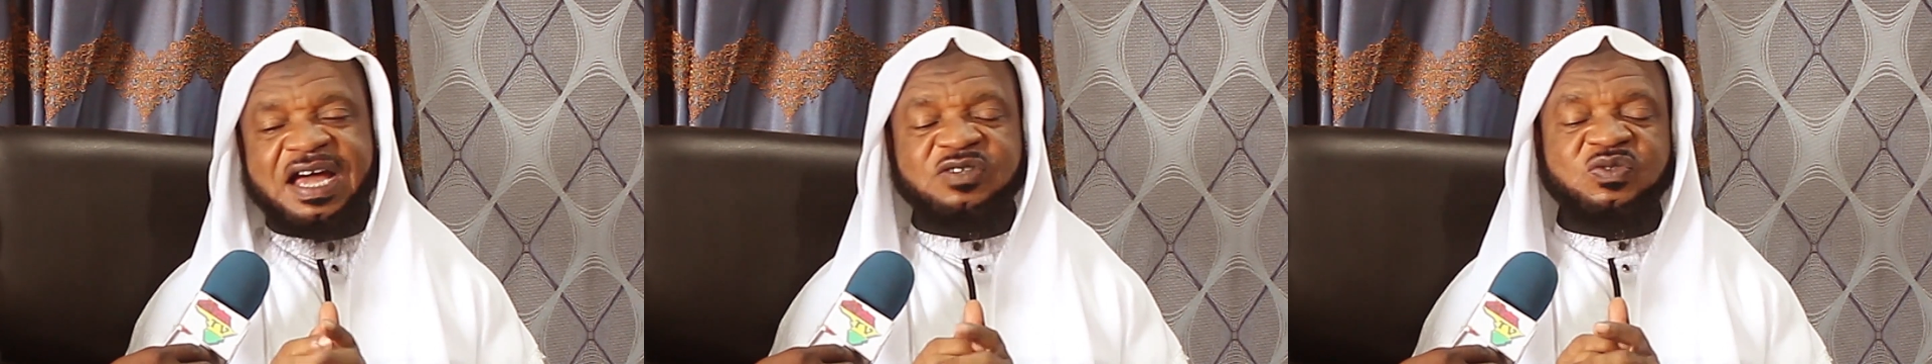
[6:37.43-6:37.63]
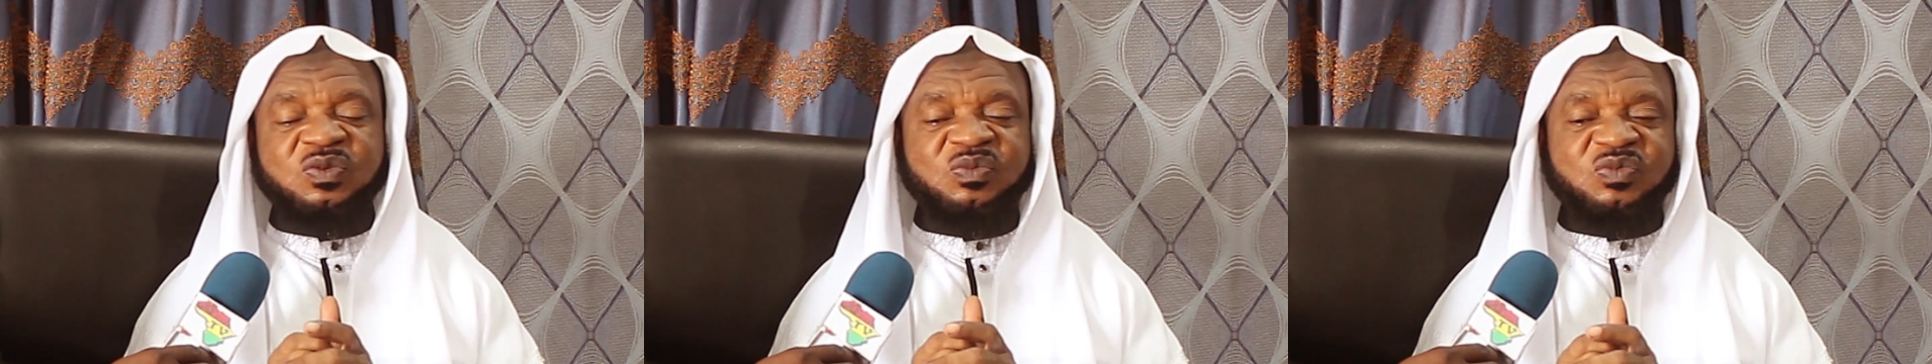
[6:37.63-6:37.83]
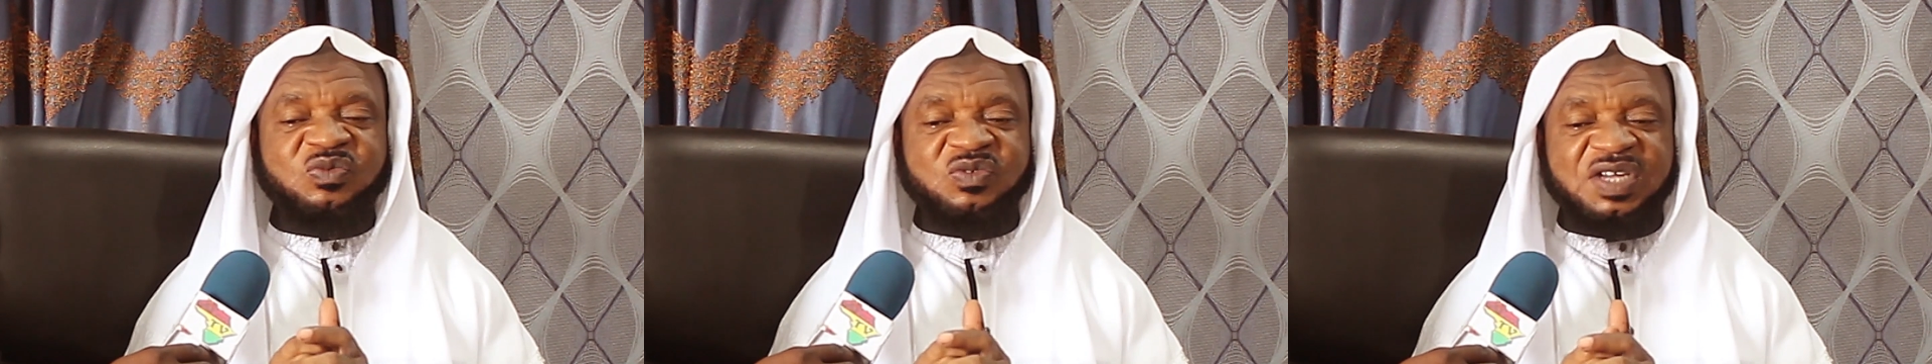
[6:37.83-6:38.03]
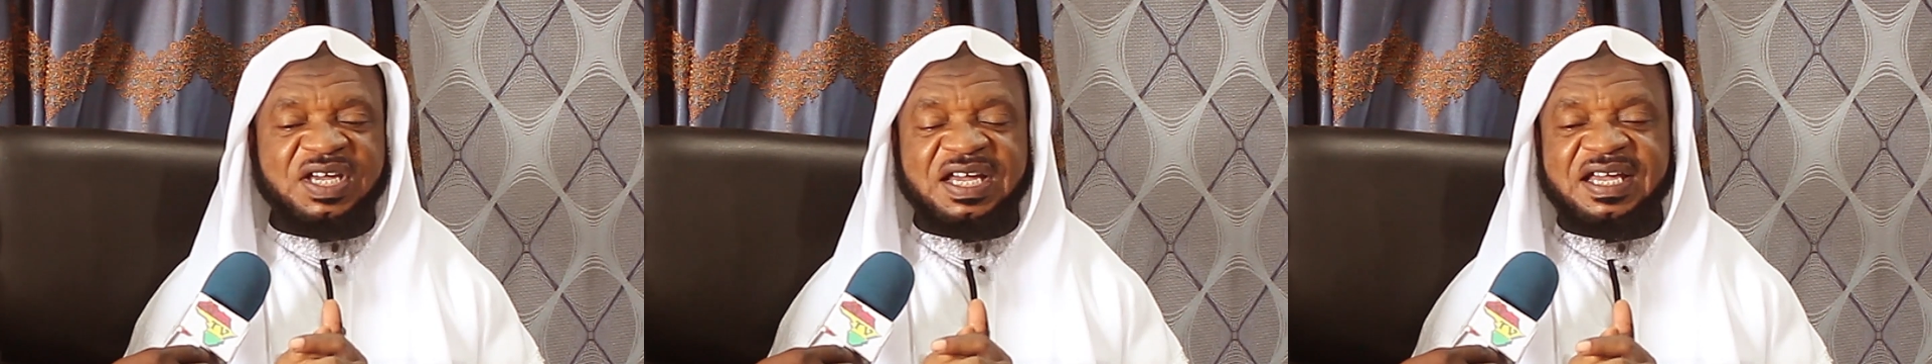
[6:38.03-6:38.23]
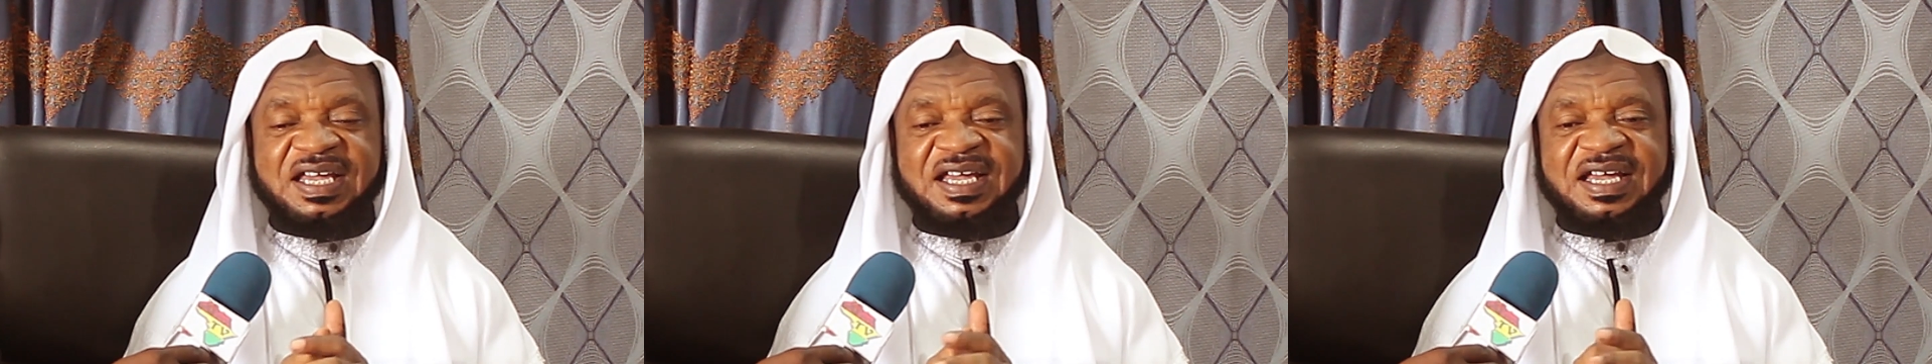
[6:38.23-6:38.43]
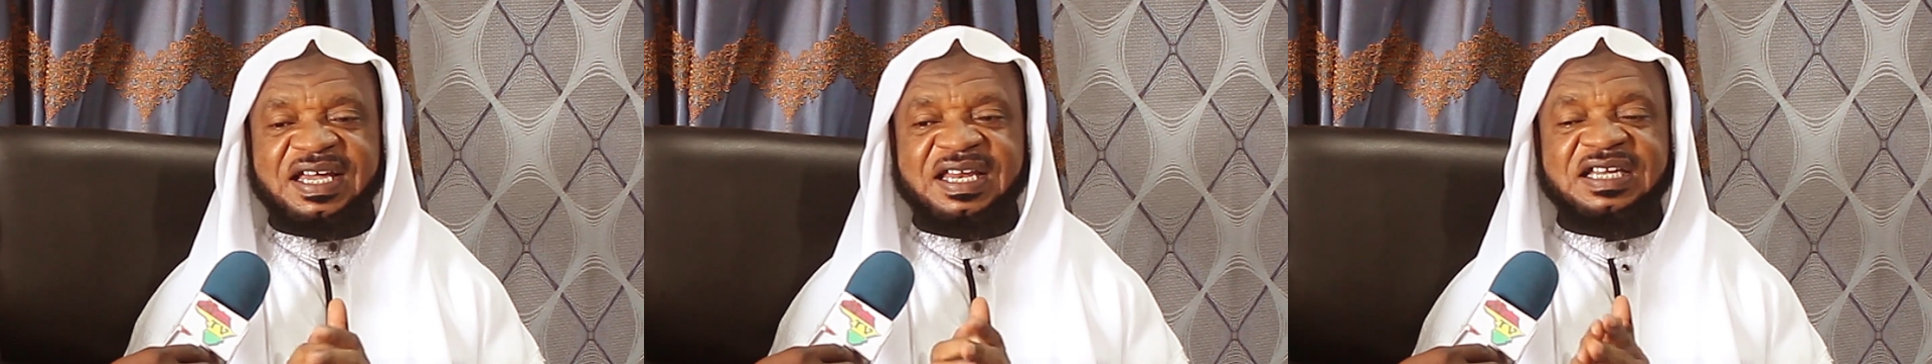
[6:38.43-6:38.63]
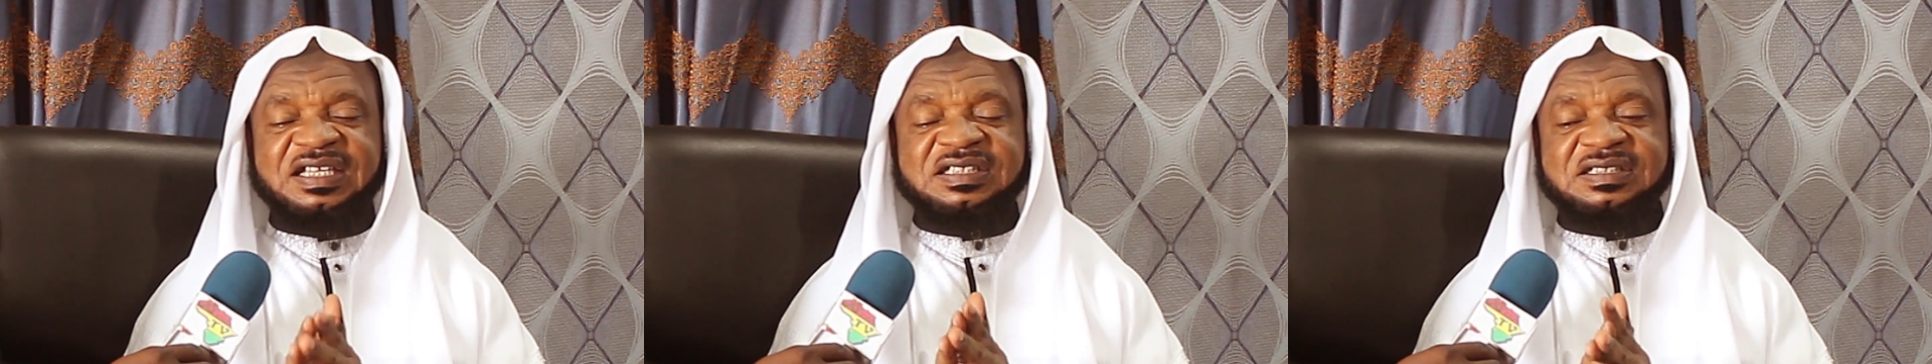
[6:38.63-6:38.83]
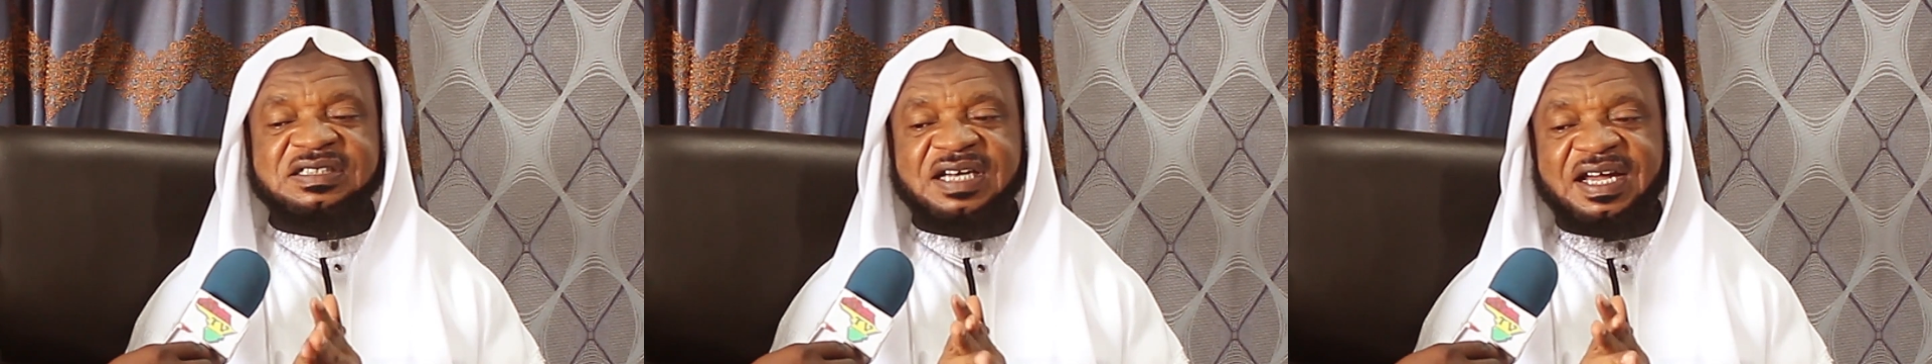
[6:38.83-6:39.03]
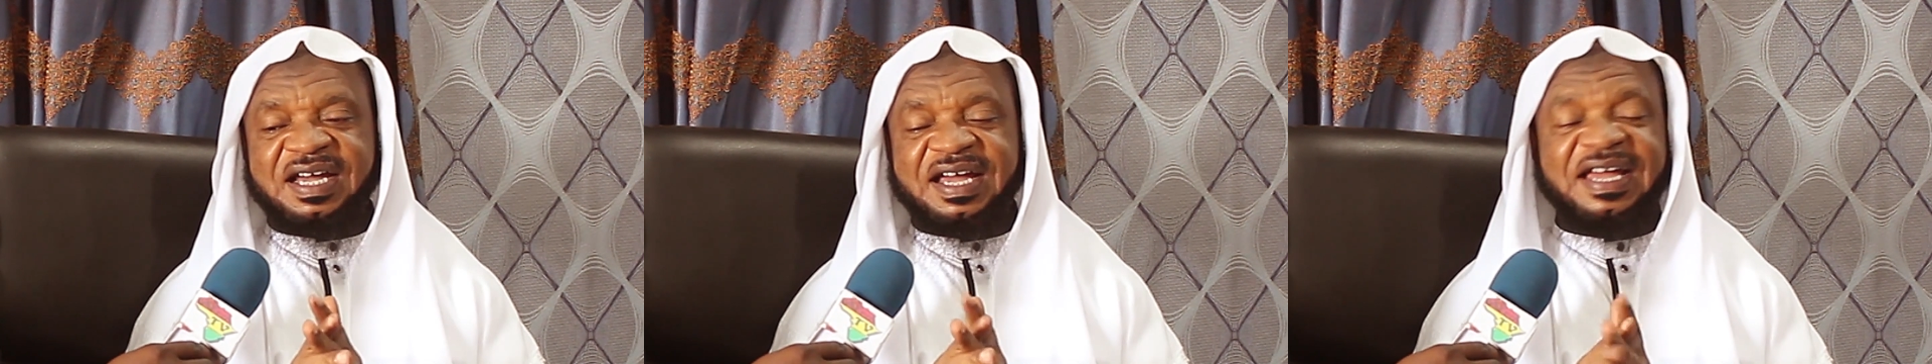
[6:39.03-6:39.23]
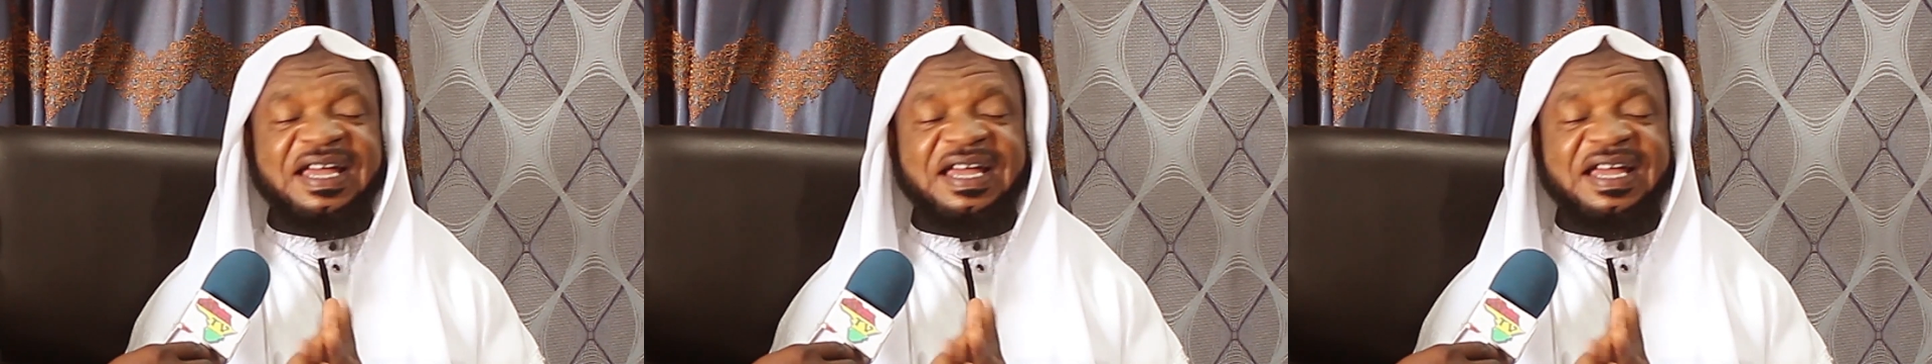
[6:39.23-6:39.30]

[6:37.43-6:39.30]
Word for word: some year, an insurer,